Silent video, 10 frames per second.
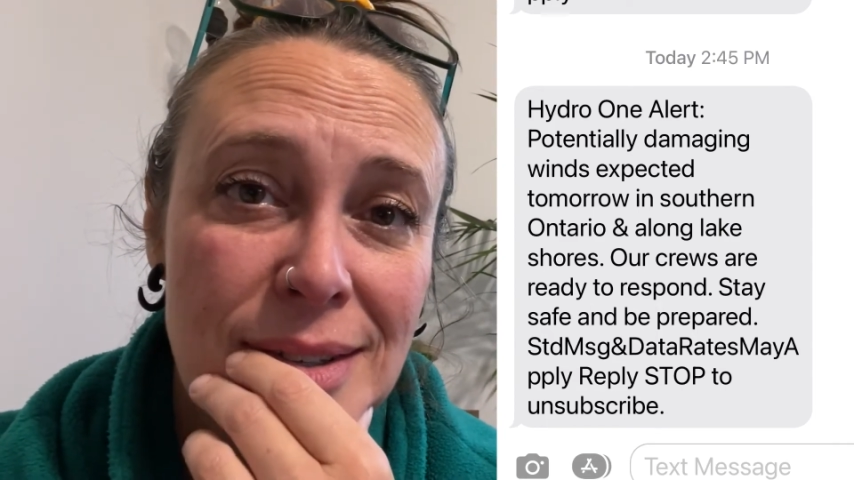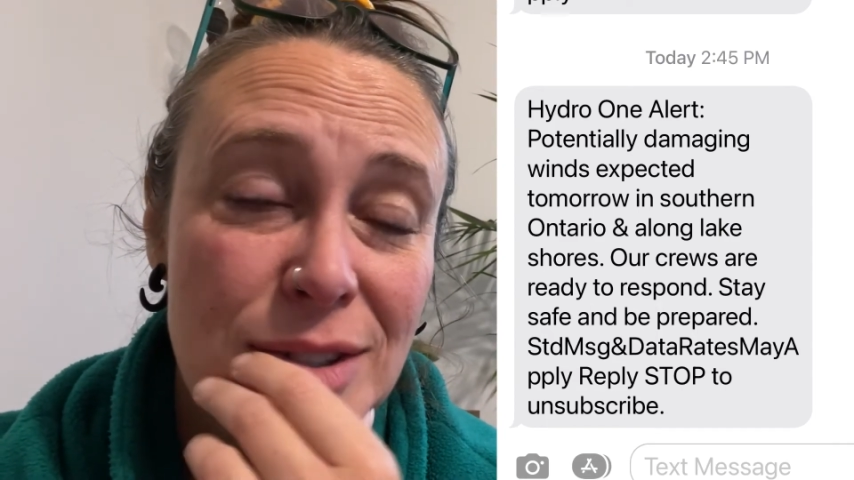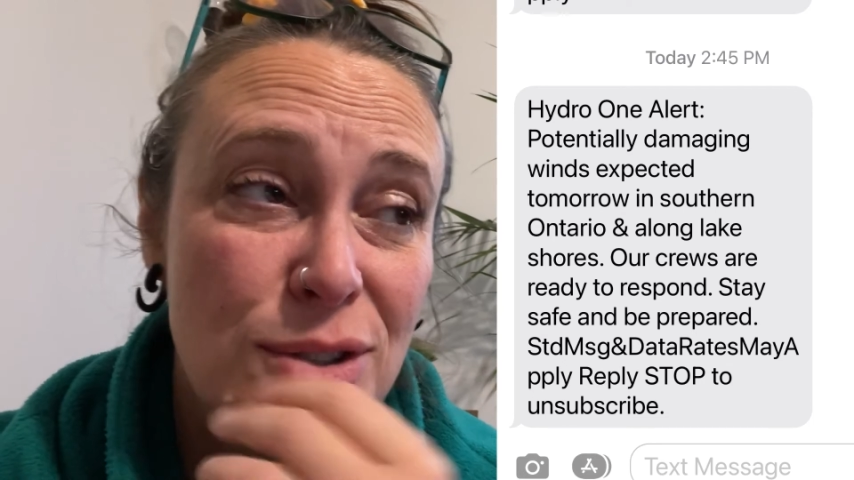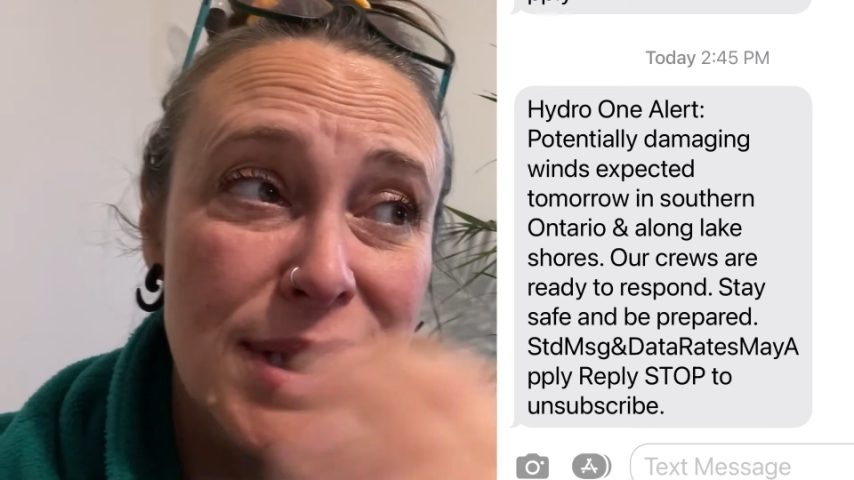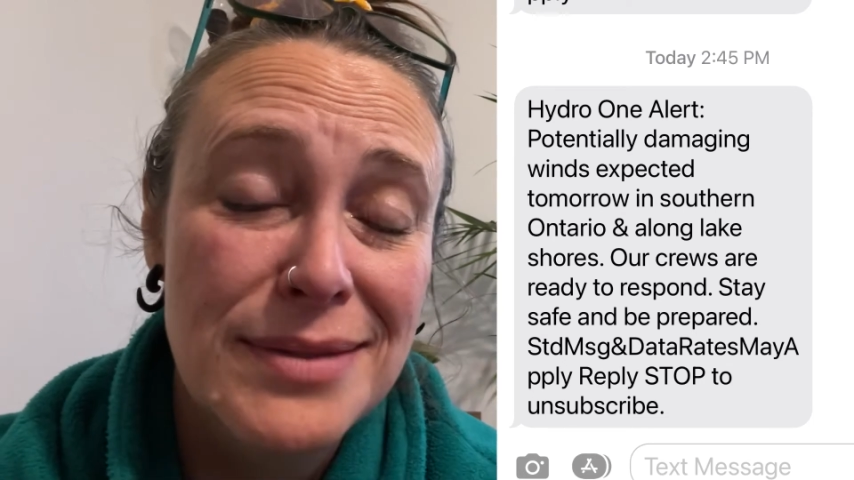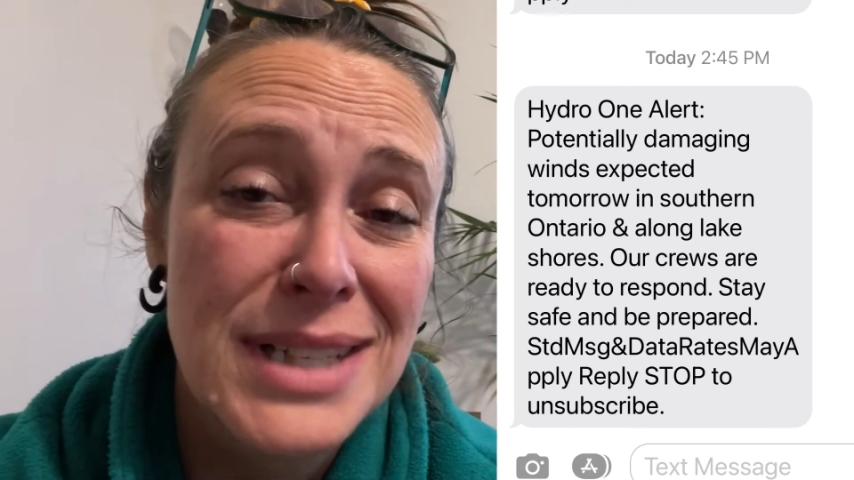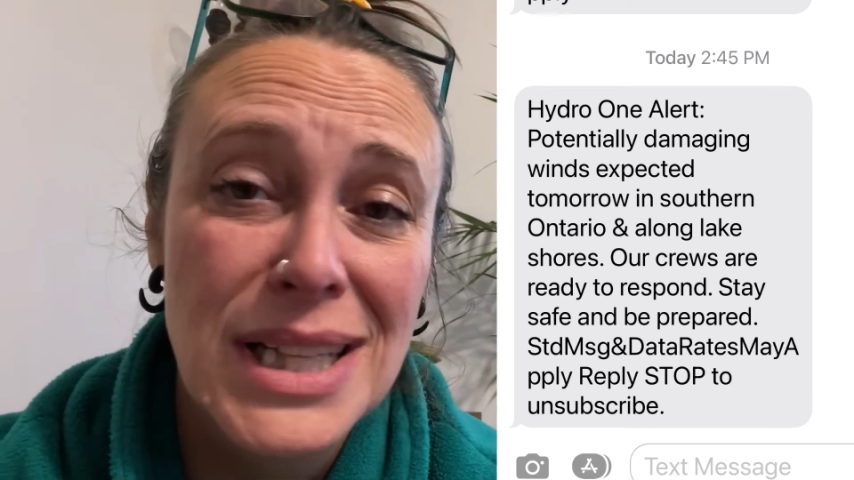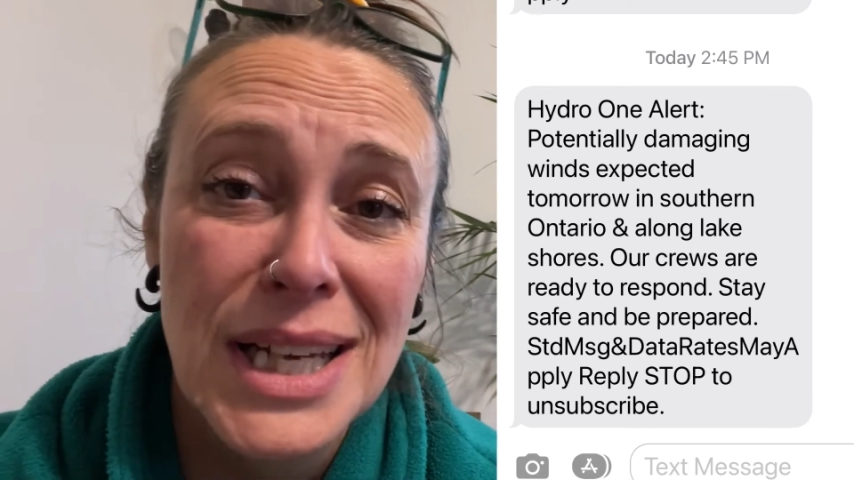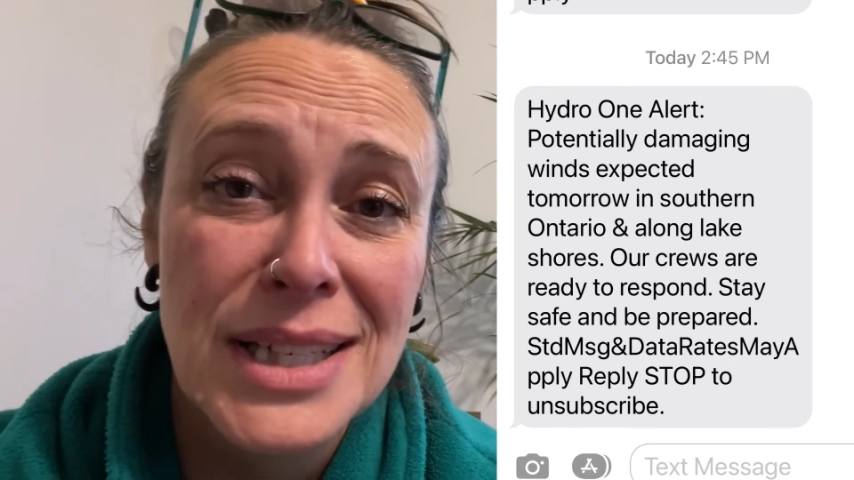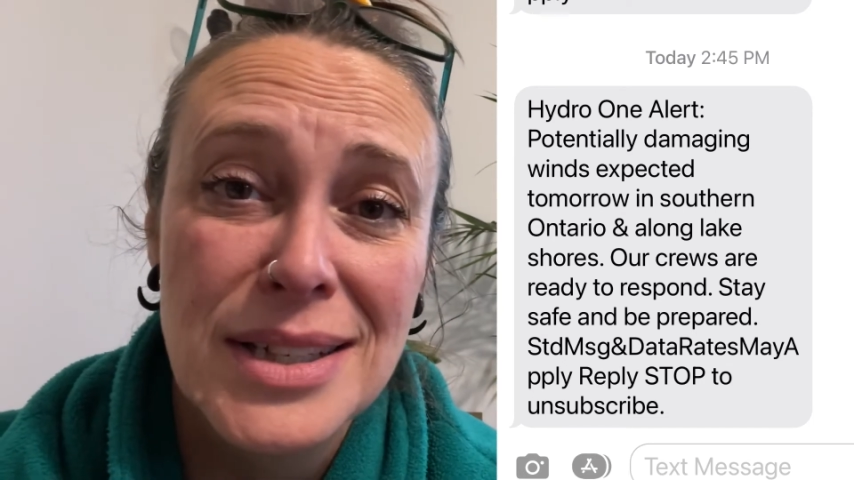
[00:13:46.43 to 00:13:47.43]
As long as I have
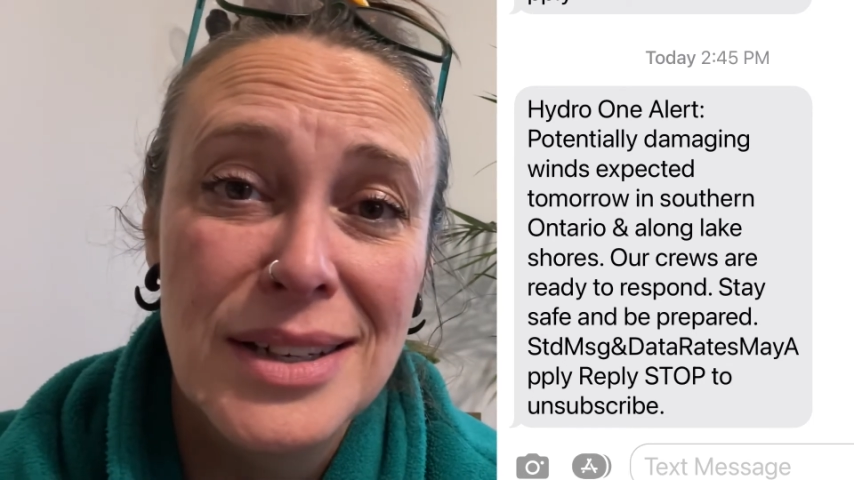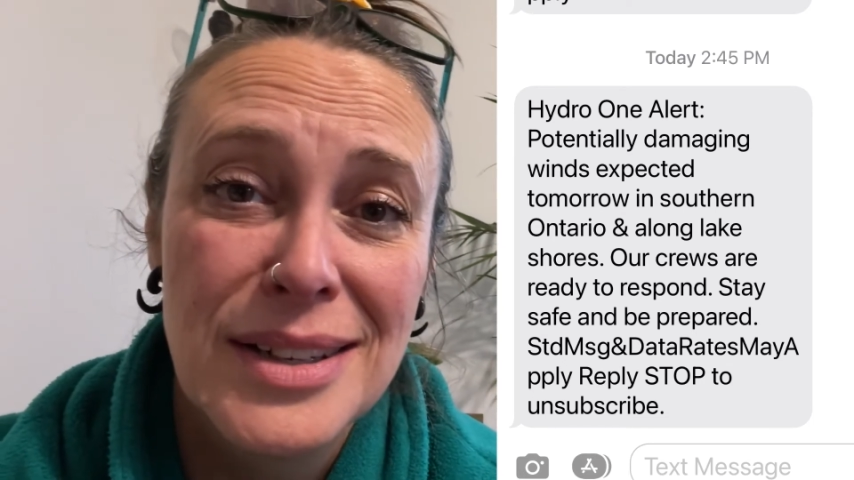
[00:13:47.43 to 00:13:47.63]
daylight,